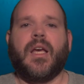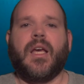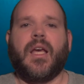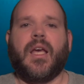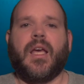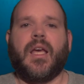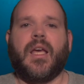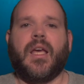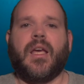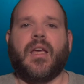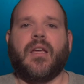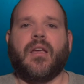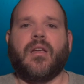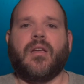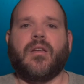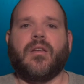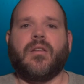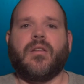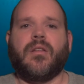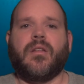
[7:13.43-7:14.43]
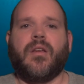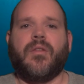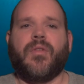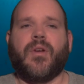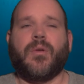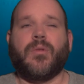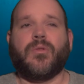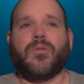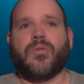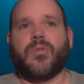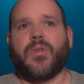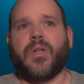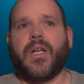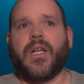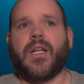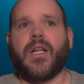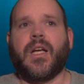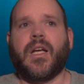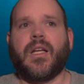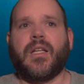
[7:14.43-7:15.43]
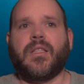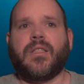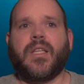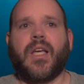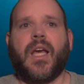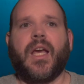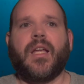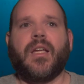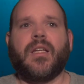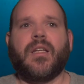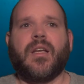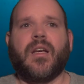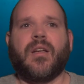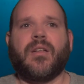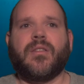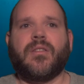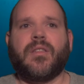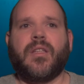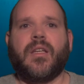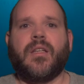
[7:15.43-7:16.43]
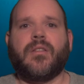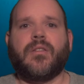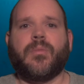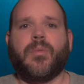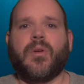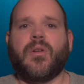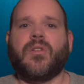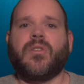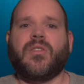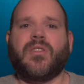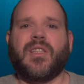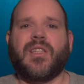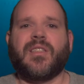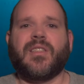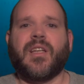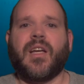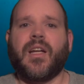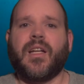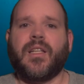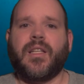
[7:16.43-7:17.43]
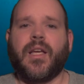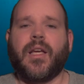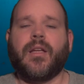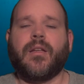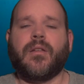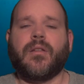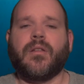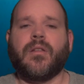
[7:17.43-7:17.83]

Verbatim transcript: and if I was rated out of 10, I'd say it's about a 6 out of 10.